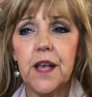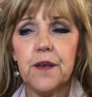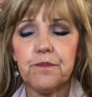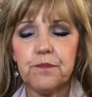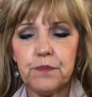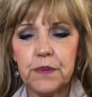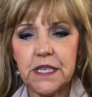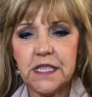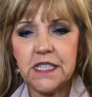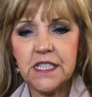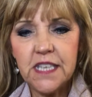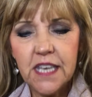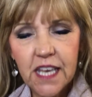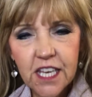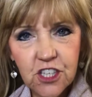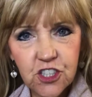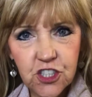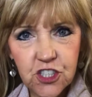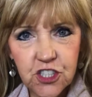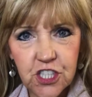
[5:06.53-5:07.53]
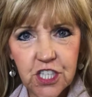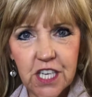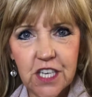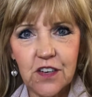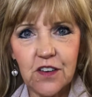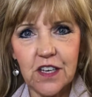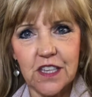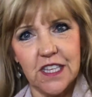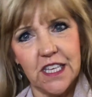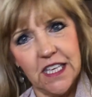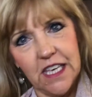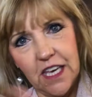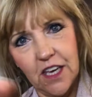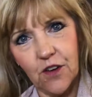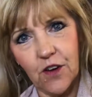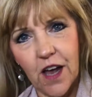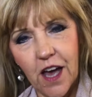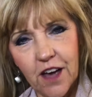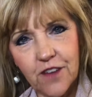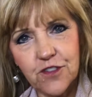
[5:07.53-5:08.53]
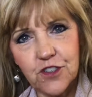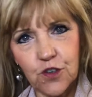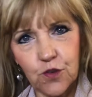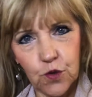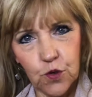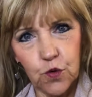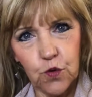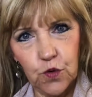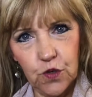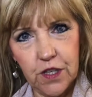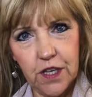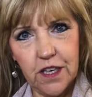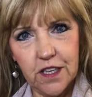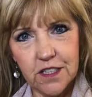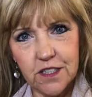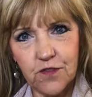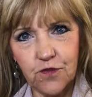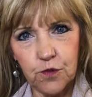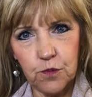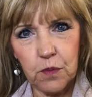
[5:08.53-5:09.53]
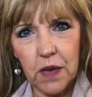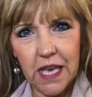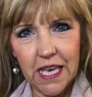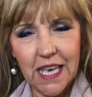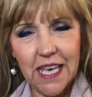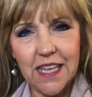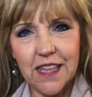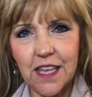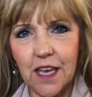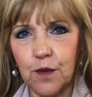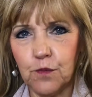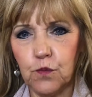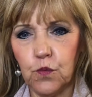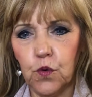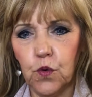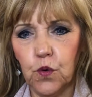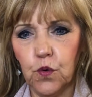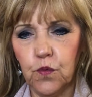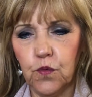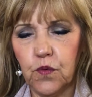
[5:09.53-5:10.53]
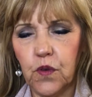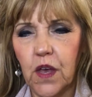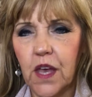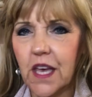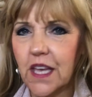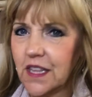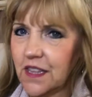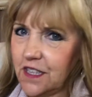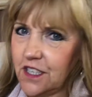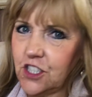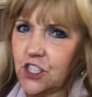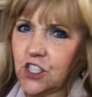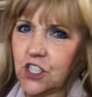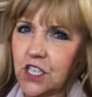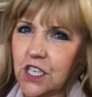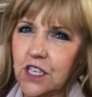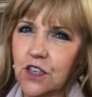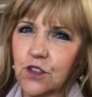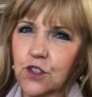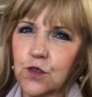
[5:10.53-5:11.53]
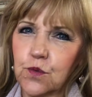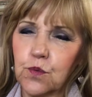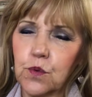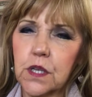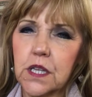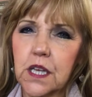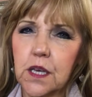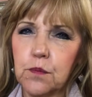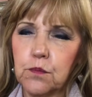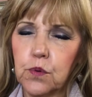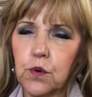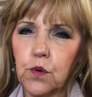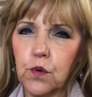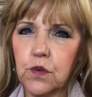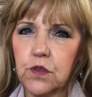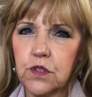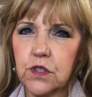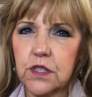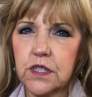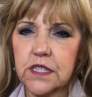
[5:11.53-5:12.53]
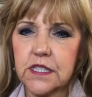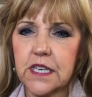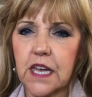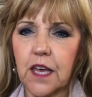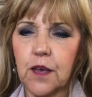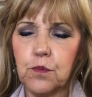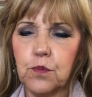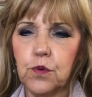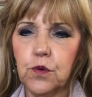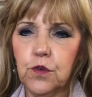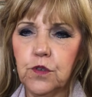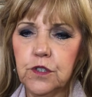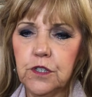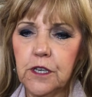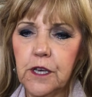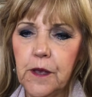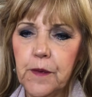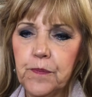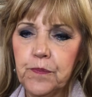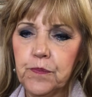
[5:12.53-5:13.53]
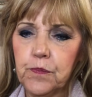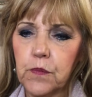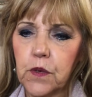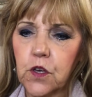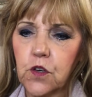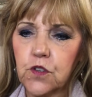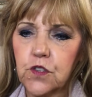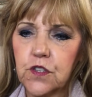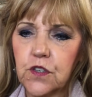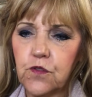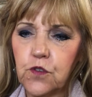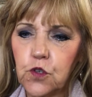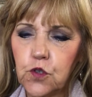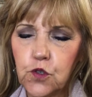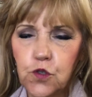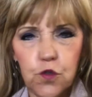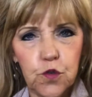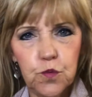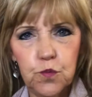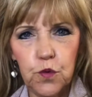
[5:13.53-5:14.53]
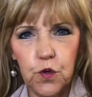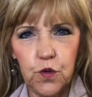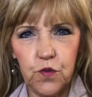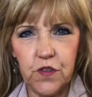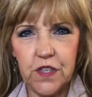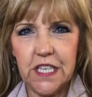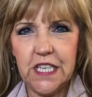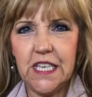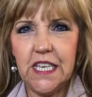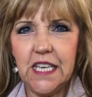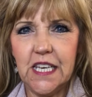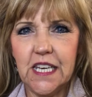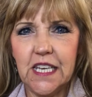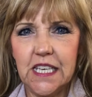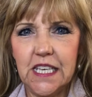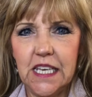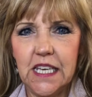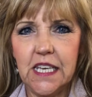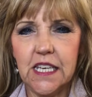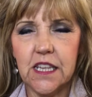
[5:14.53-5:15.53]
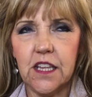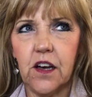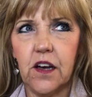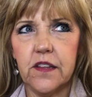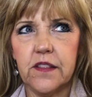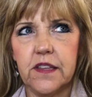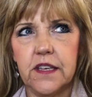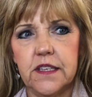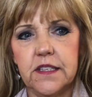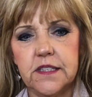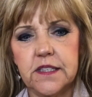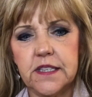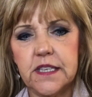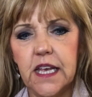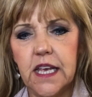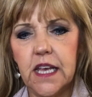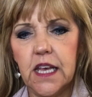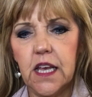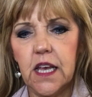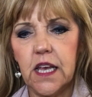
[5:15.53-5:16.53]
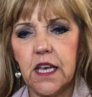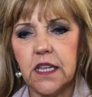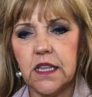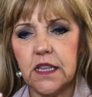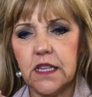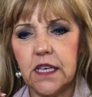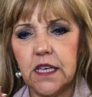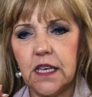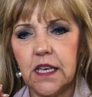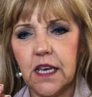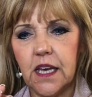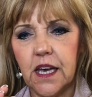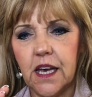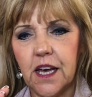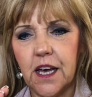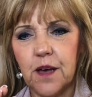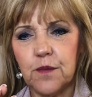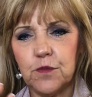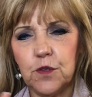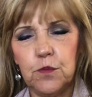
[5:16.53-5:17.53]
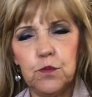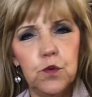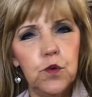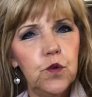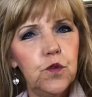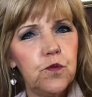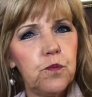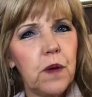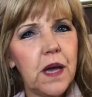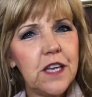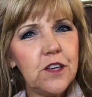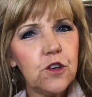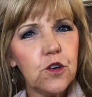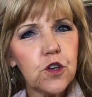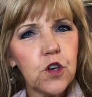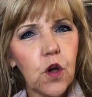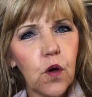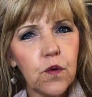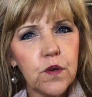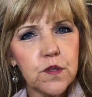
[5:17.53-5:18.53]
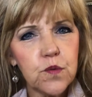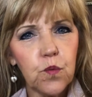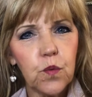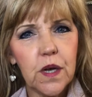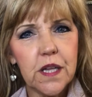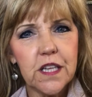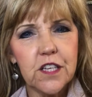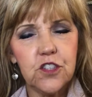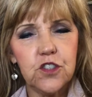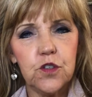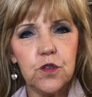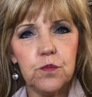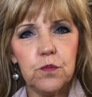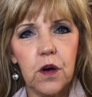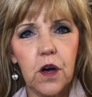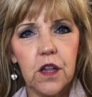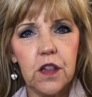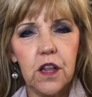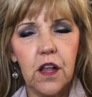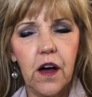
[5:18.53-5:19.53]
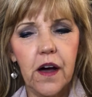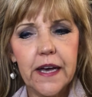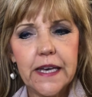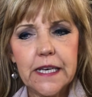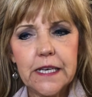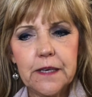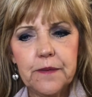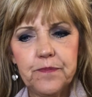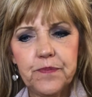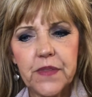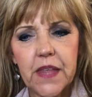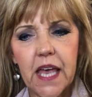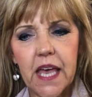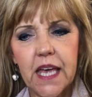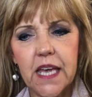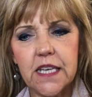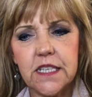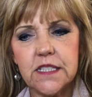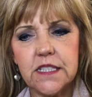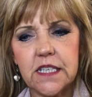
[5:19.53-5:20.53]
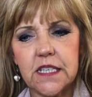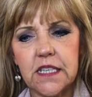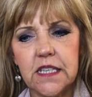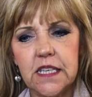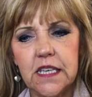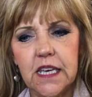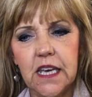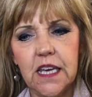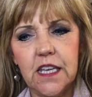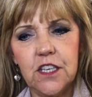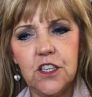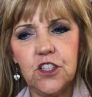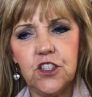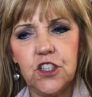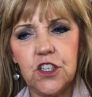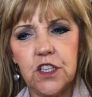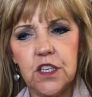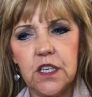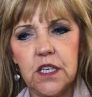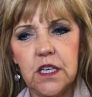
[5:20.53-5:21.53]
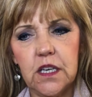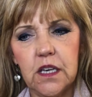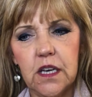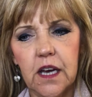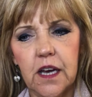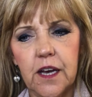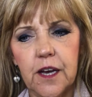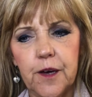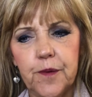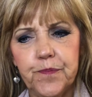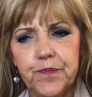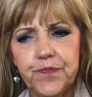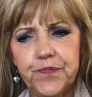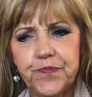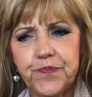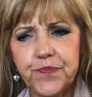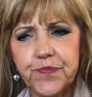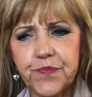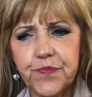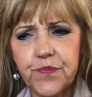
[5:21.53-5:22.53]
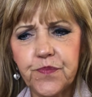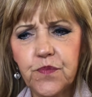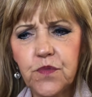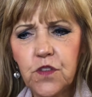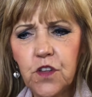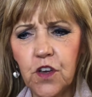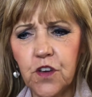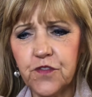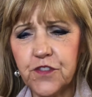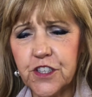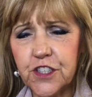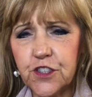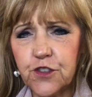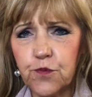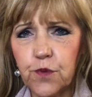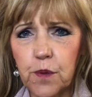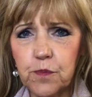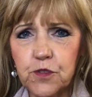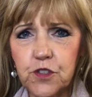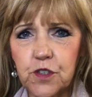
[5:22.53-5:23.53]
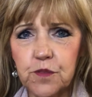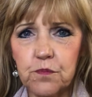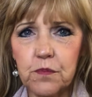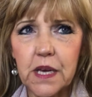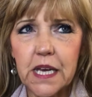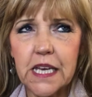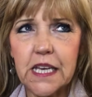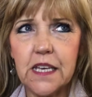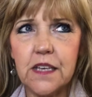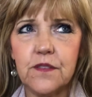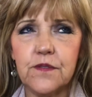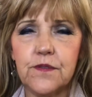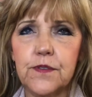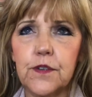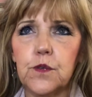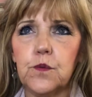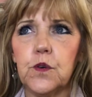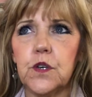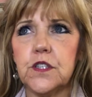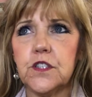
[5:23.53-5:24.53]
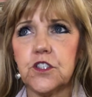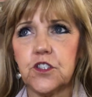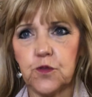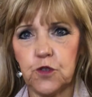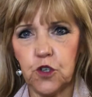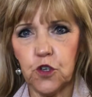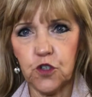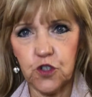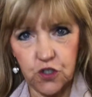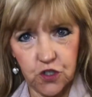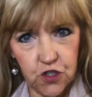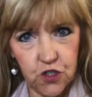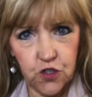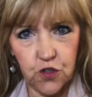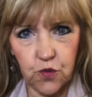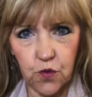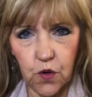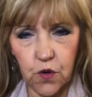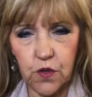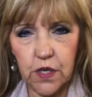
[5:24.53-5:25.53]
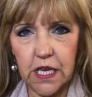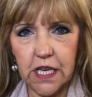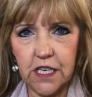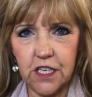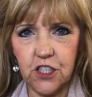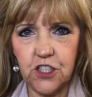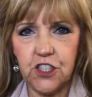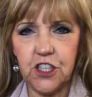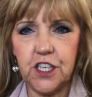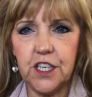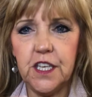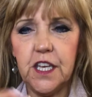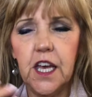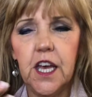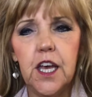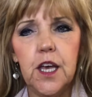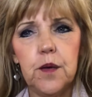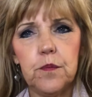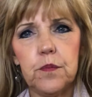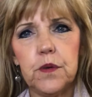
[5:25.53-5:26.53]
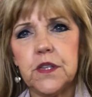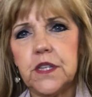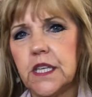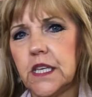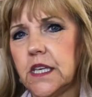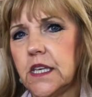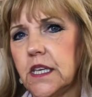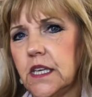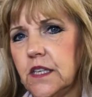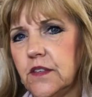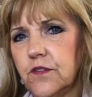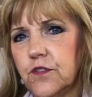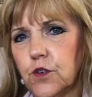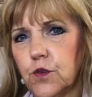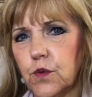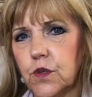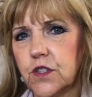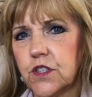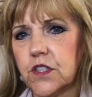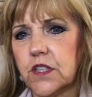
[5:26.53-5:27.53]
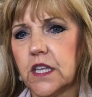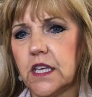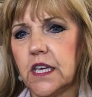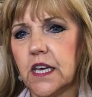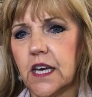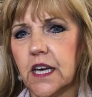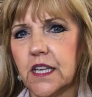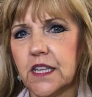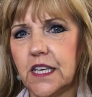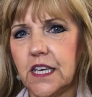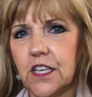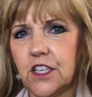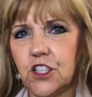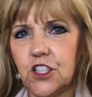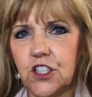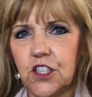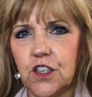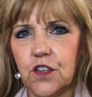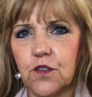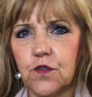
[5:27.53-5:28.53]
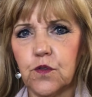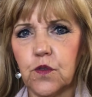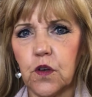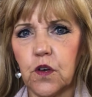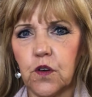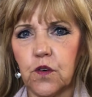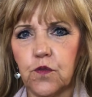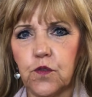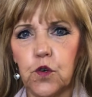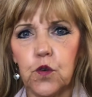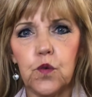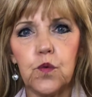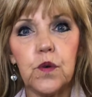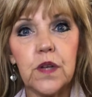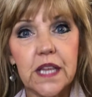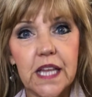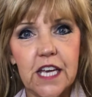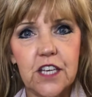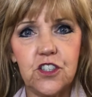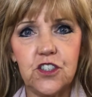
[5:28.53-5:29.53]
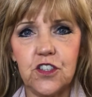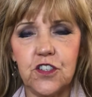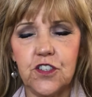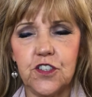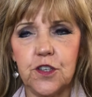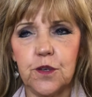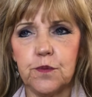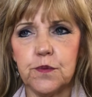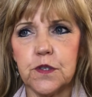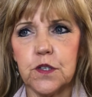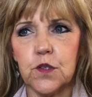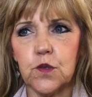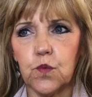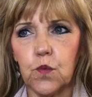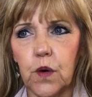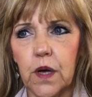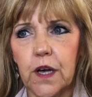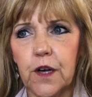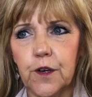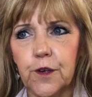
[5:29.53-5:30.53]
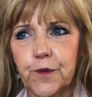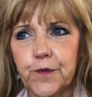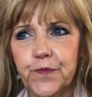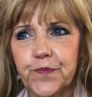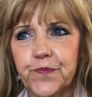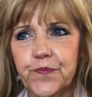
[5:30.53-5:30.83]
But next year and the year after are good years for making that move. This year it's really important to stay put because if you do move in a year like this, the move may not go as well as you might like, and the energy of disruption may influence not just your own energy, but the energy of your relationships as well.